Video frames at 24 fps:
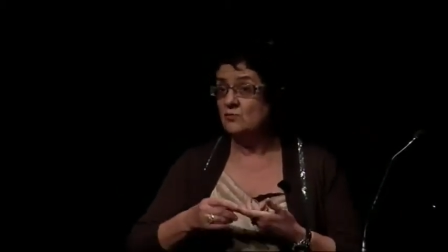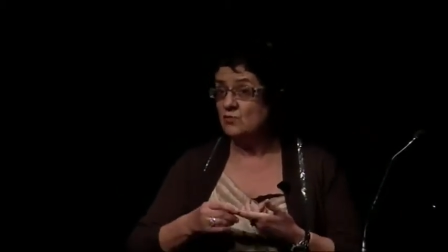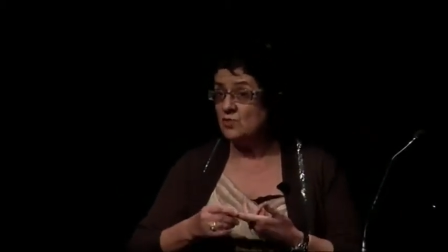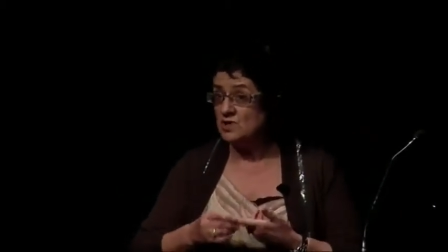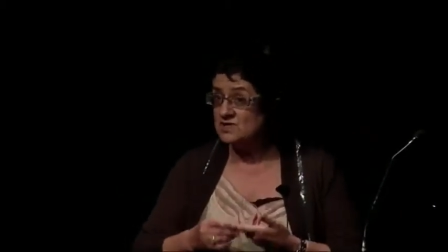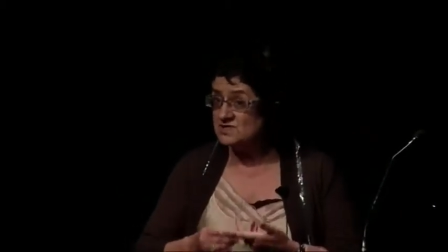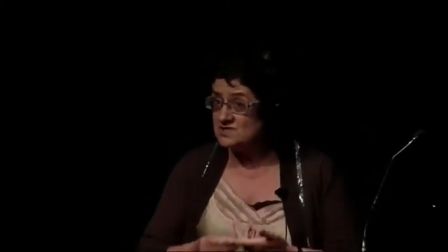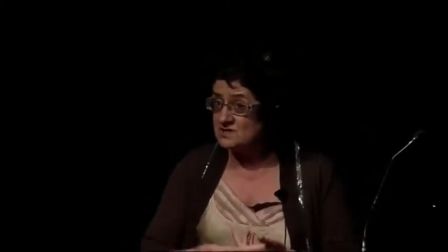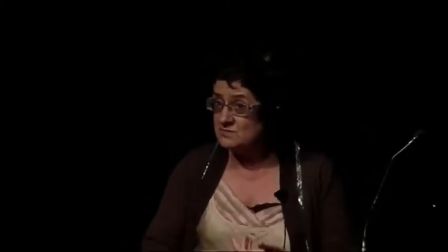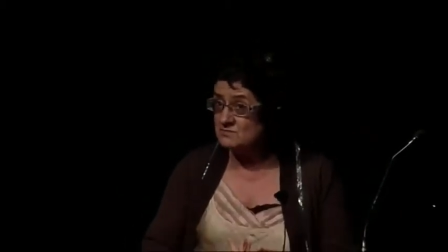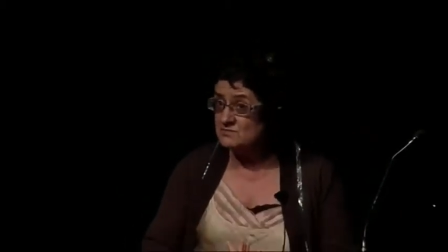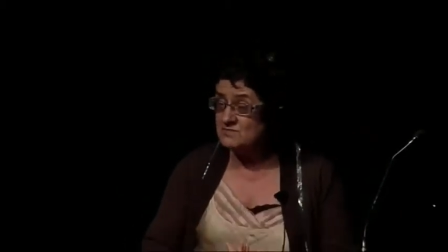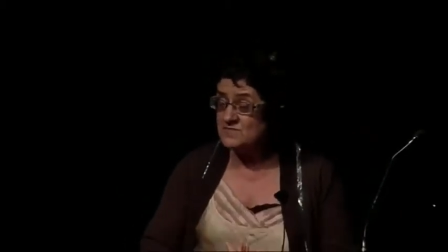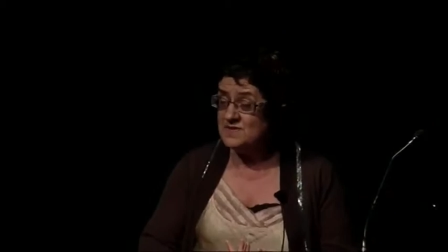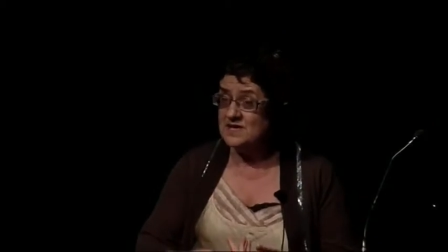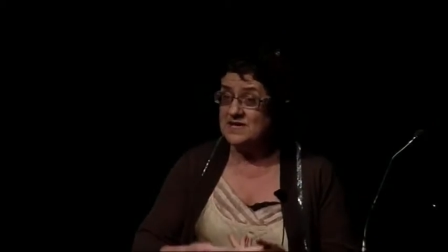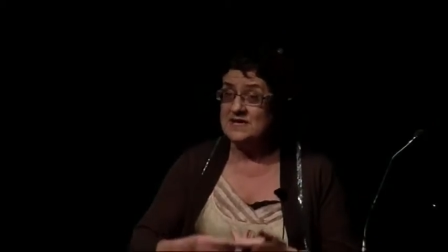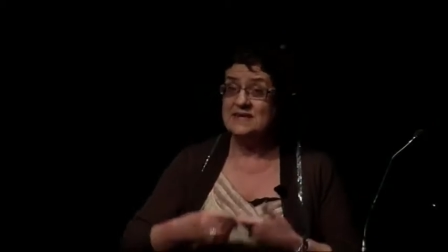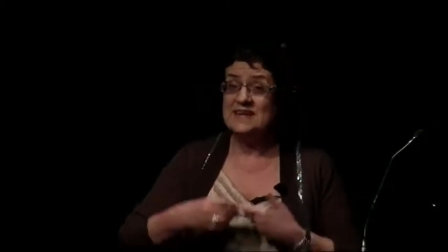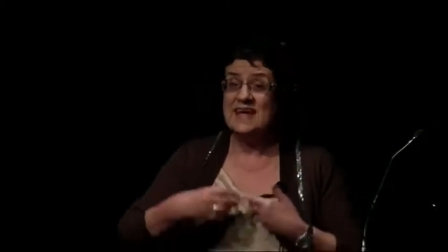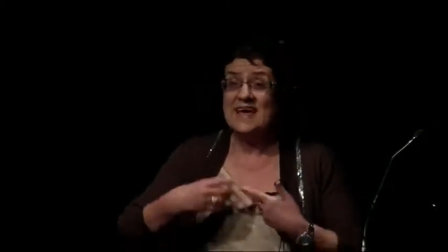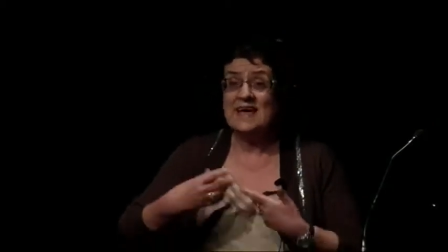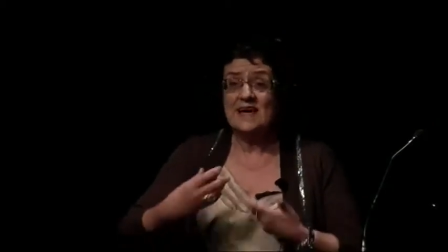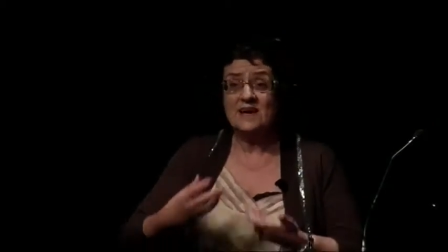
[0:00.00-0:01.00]
what's it
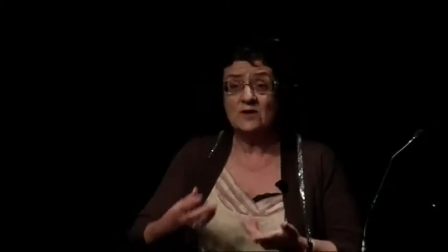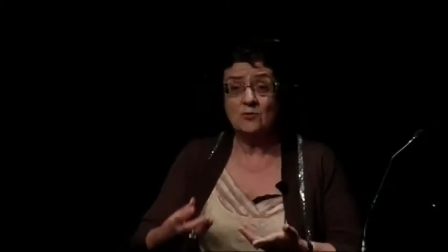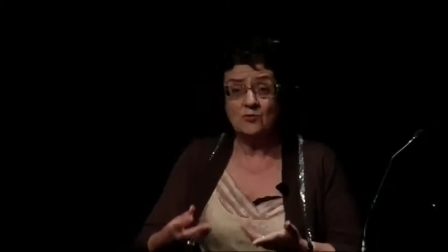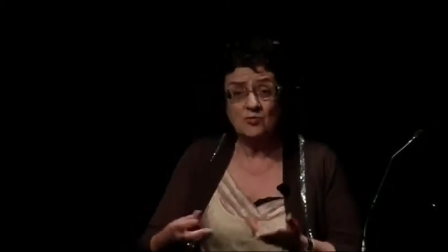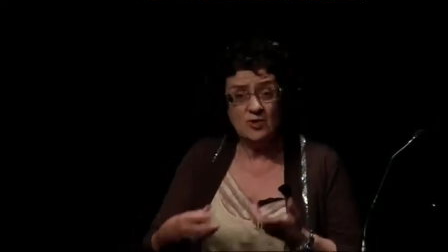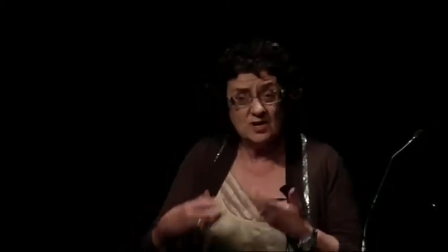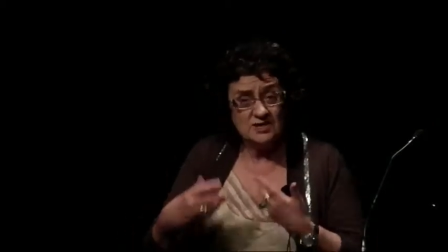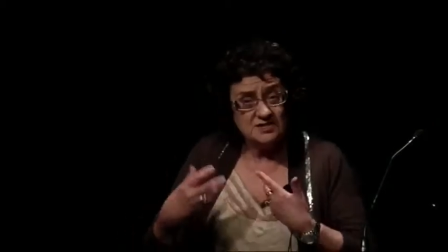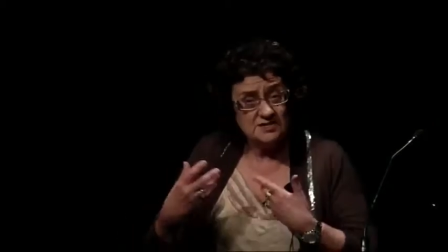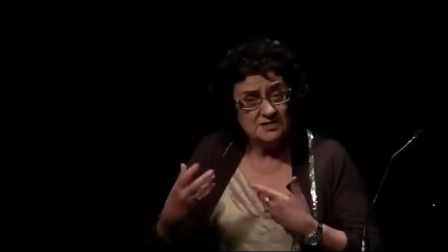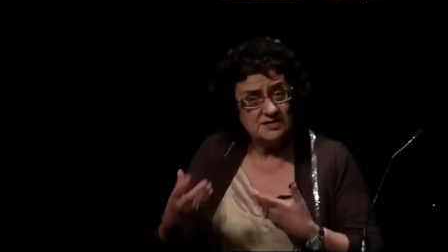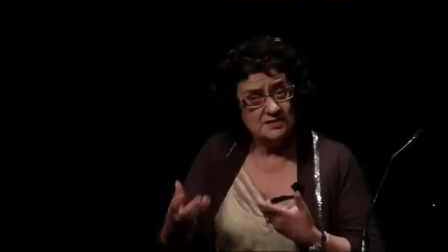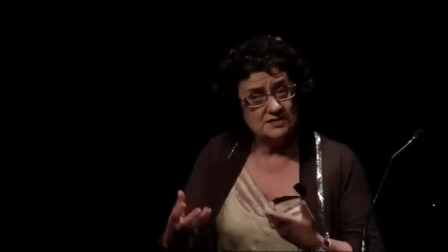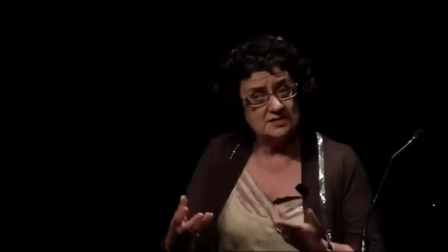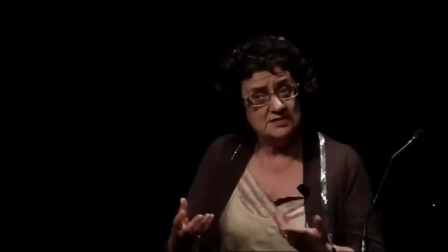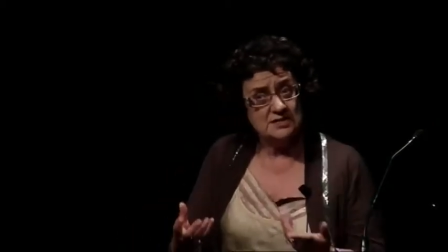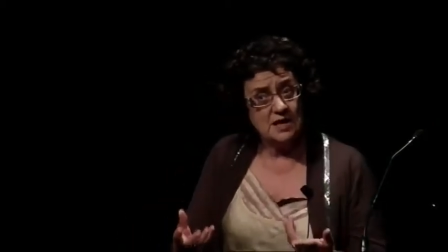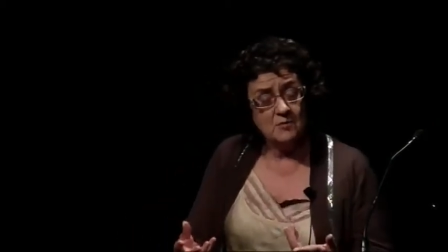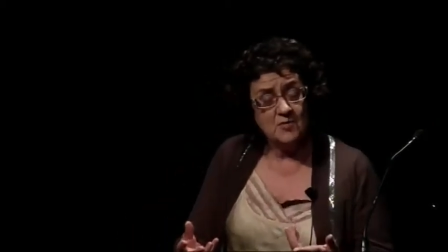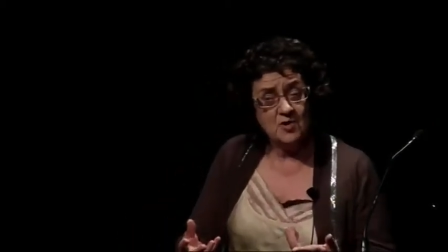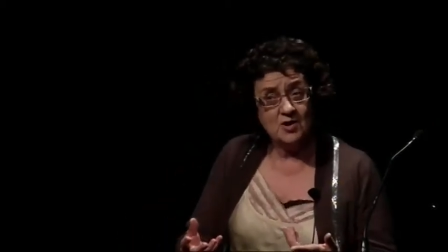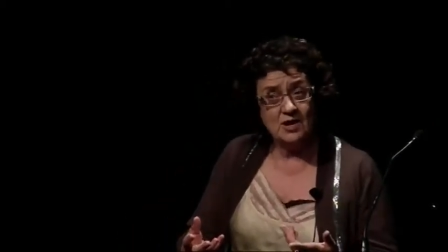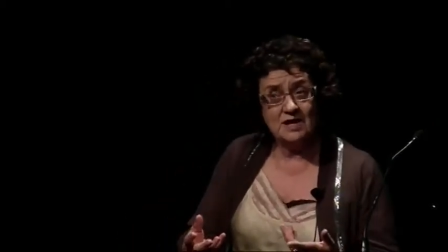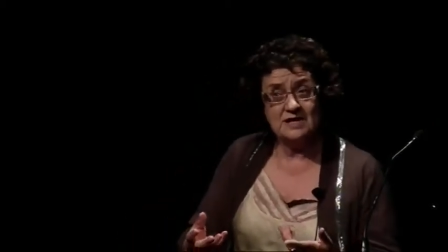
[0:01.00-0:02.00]
mean, how, what's the
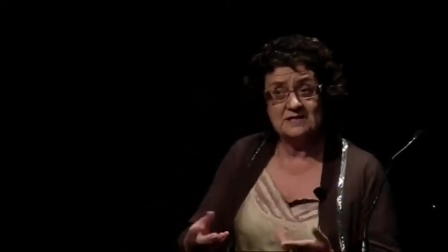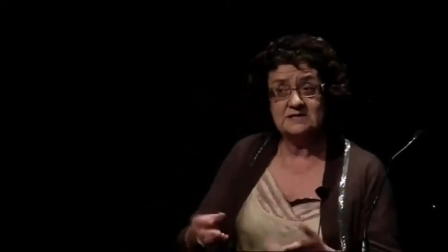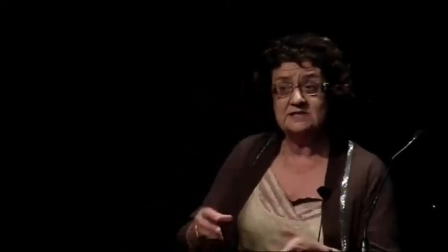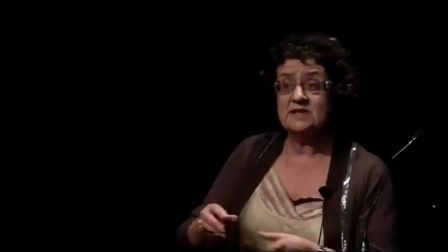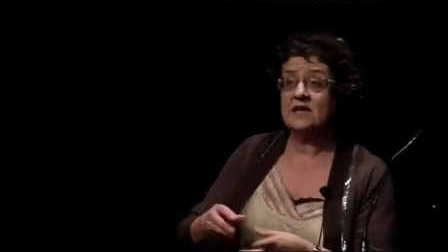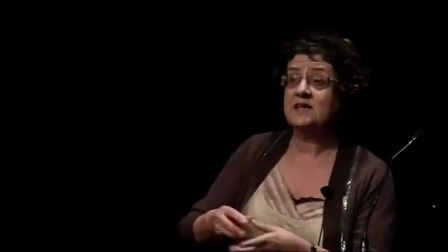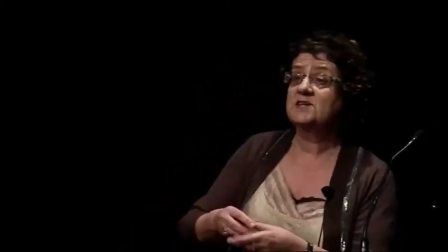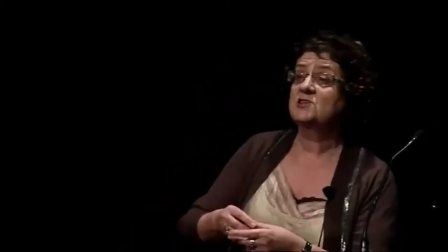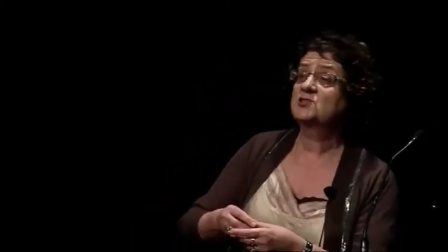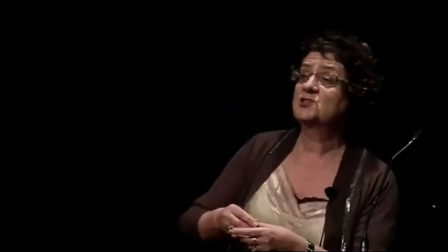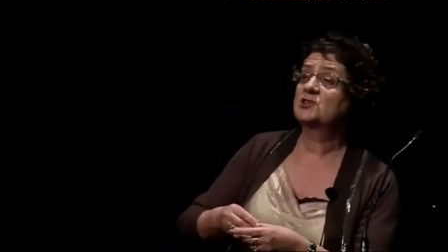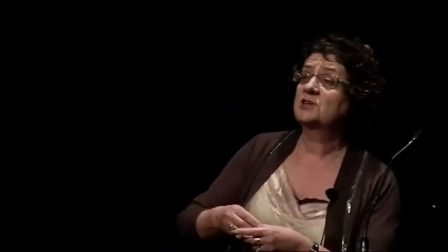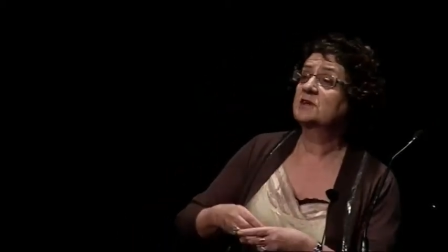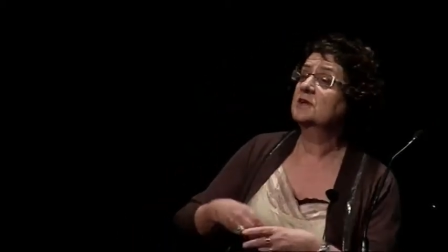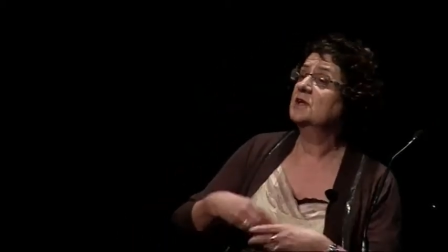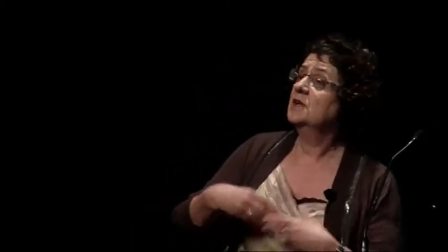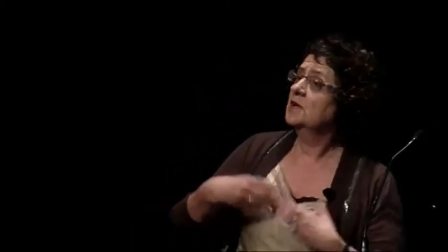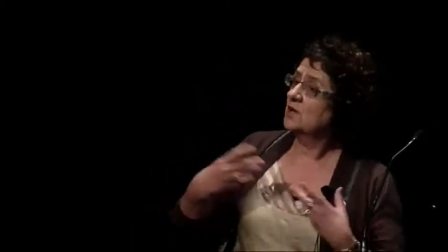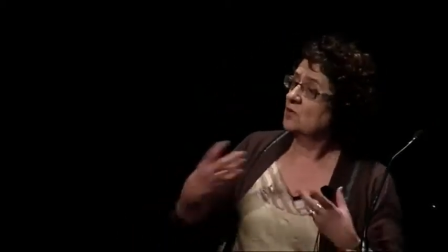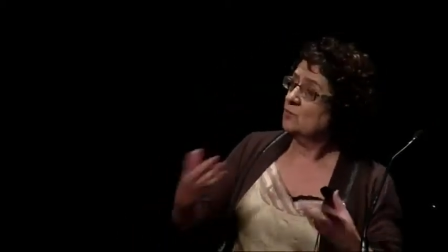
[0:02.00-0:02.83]
summarisation,